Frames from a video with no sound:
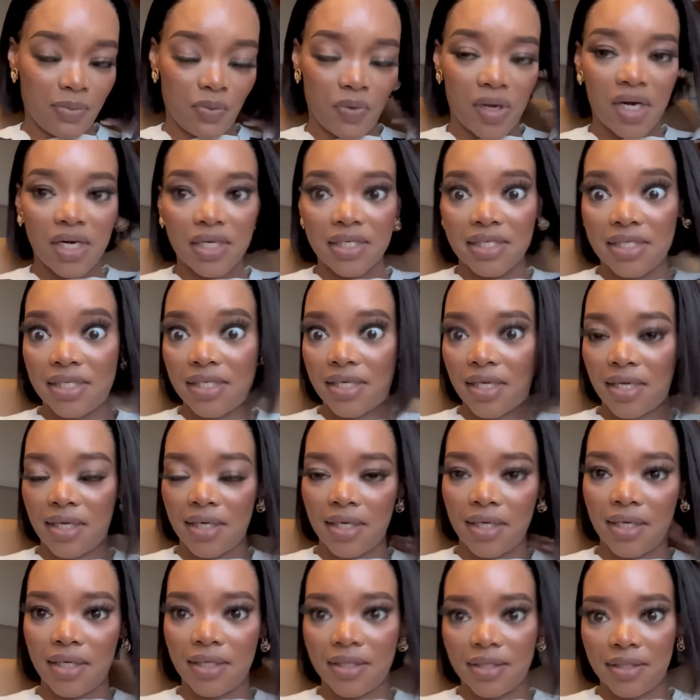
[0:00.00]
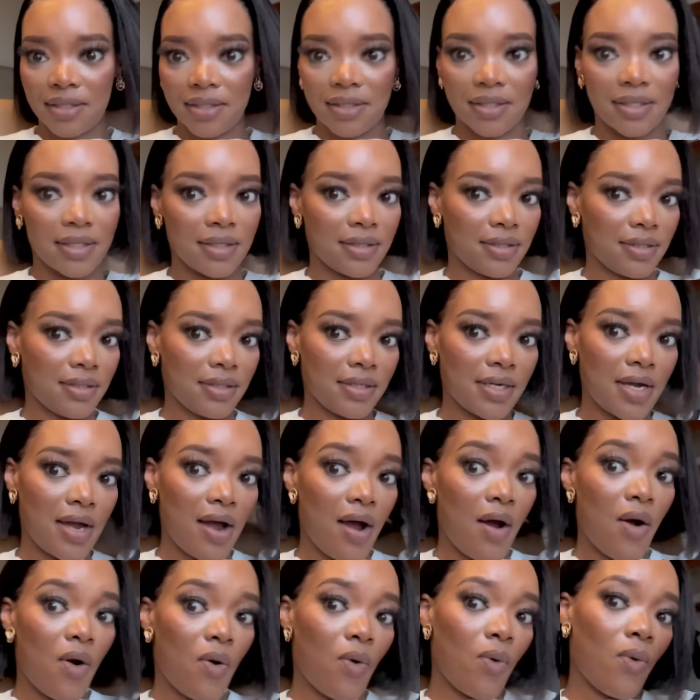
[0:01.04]
What a day.
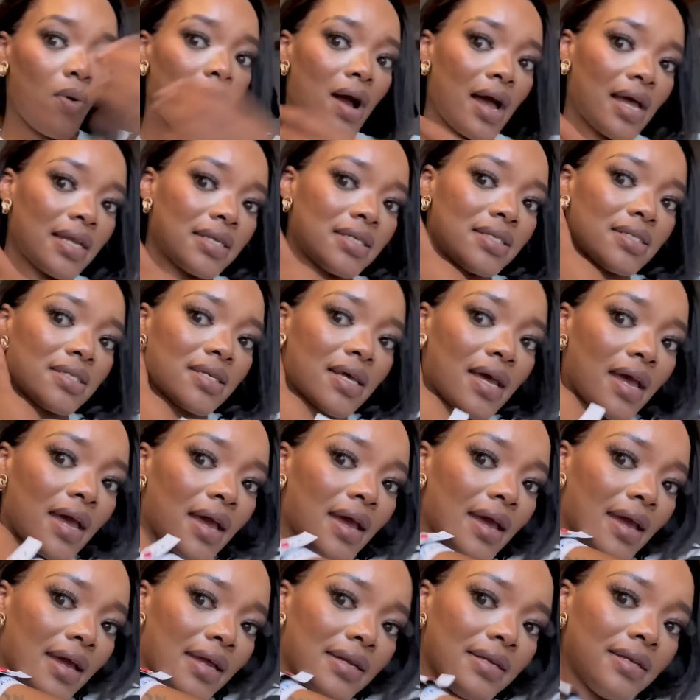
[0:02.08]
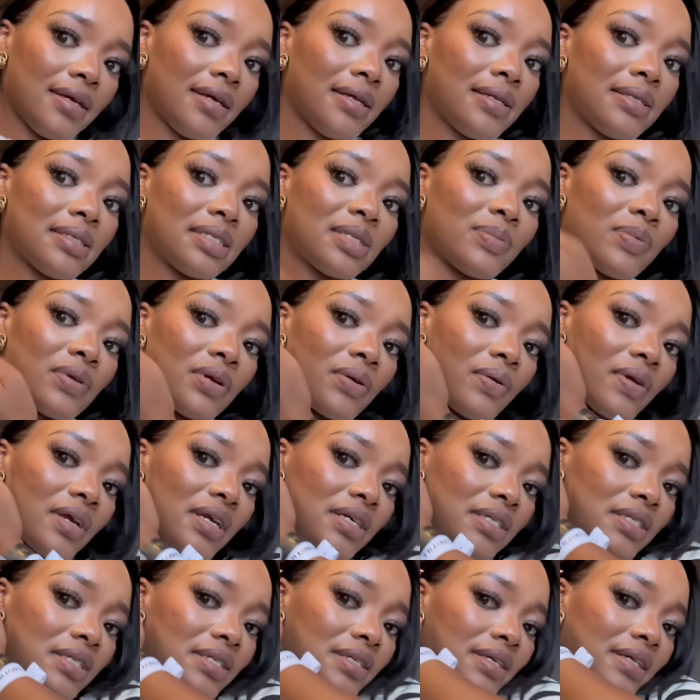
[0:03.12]
What an
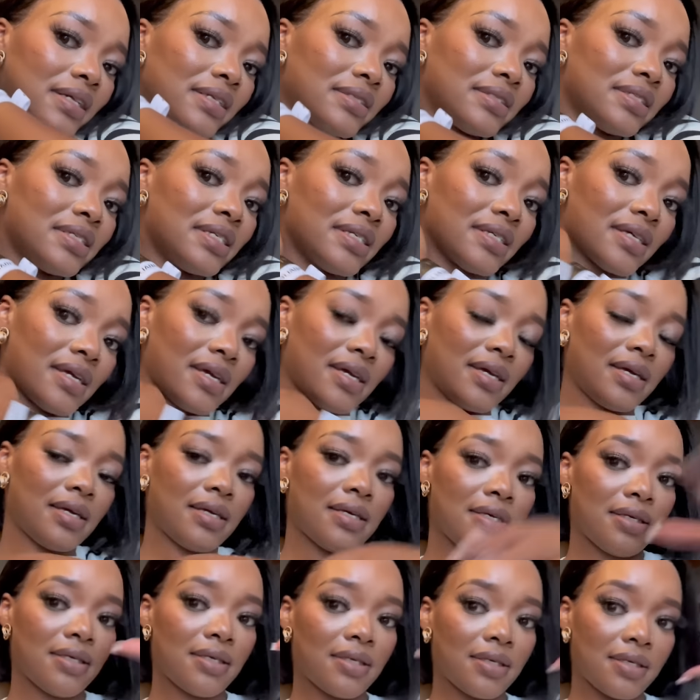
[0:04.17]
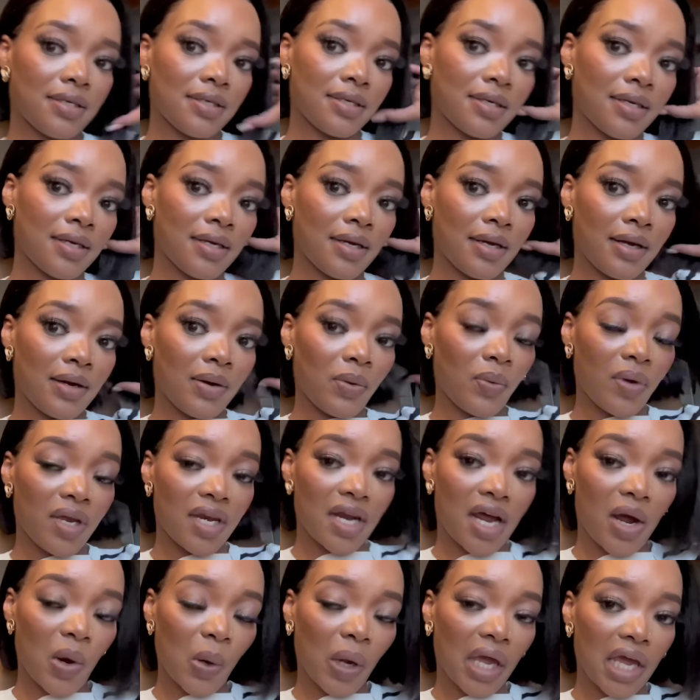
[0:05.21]
inspirational day. We're
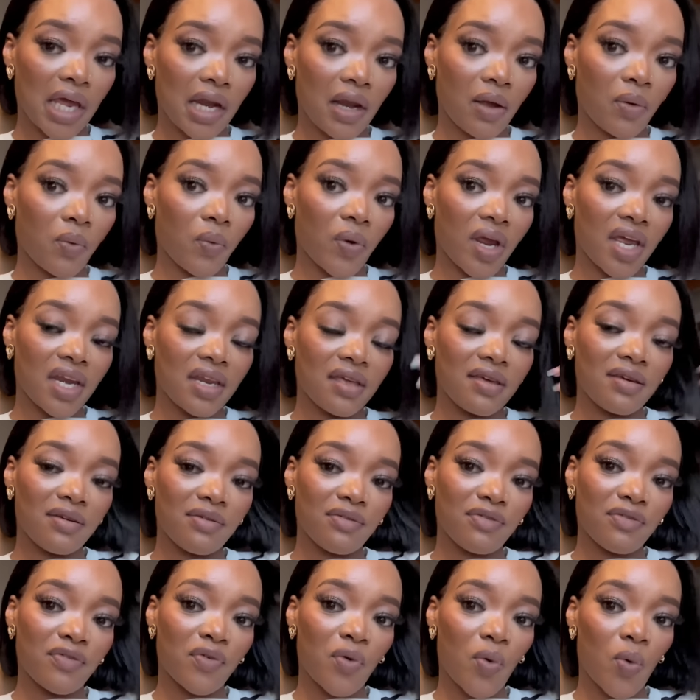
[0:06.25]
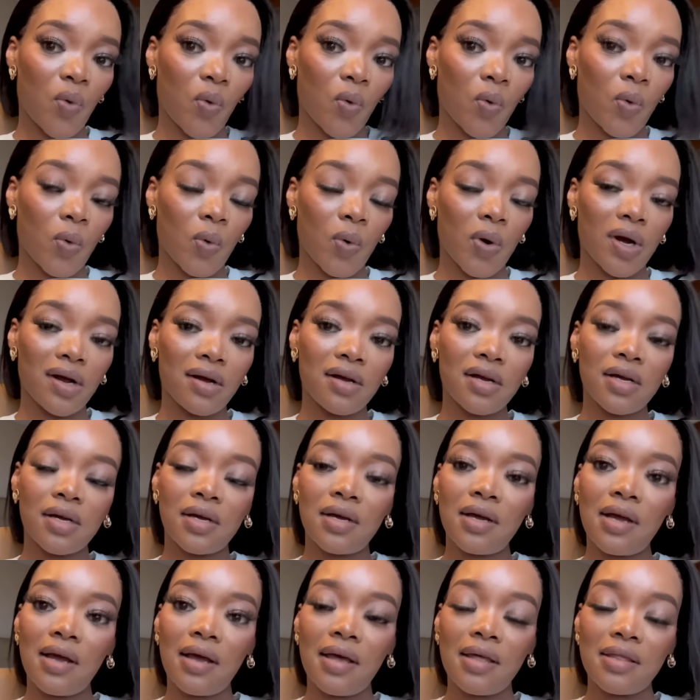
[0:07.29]
now getting ready for
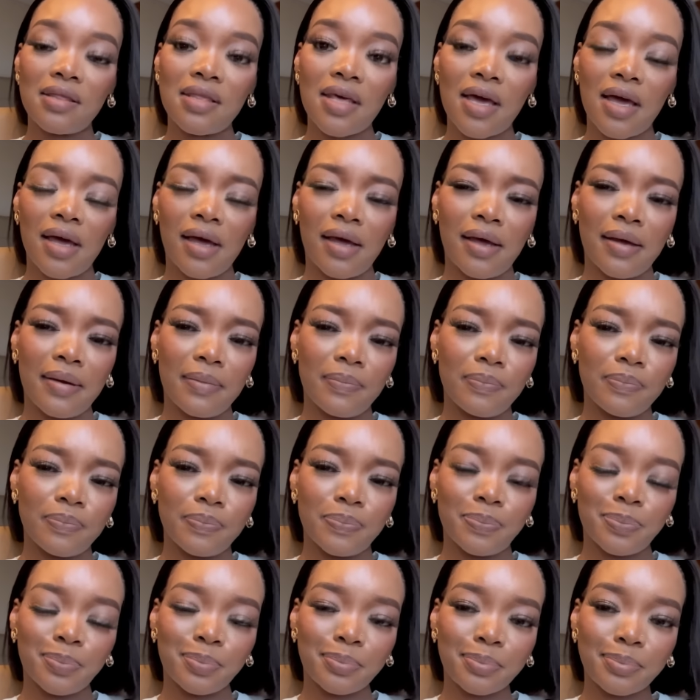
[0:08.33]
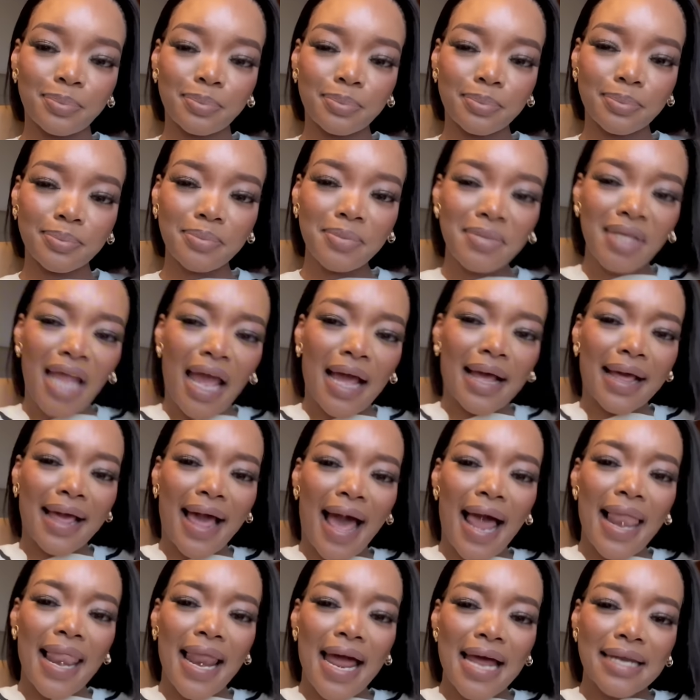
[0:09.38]
the
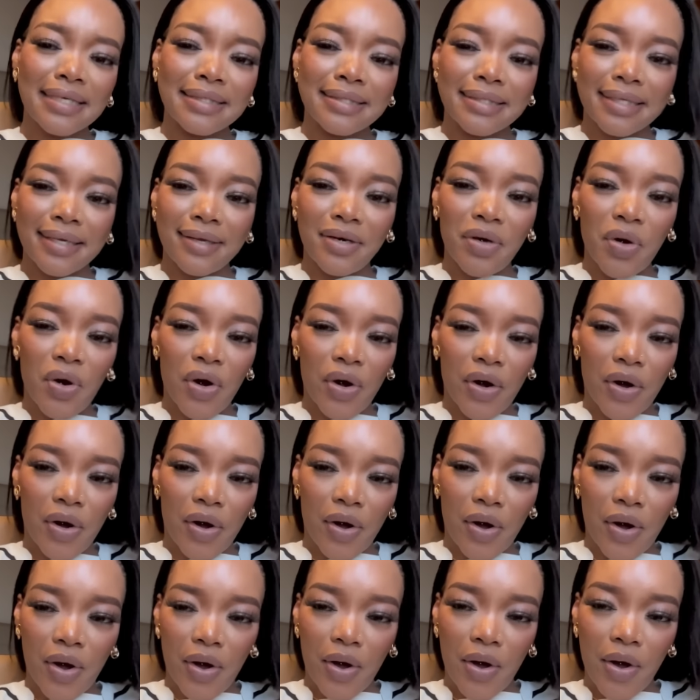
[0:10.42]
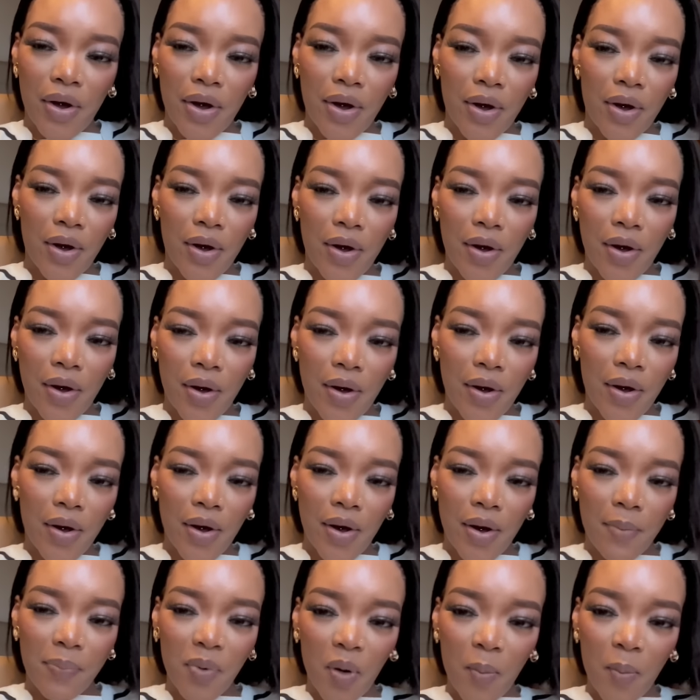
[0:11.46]
gala dinner.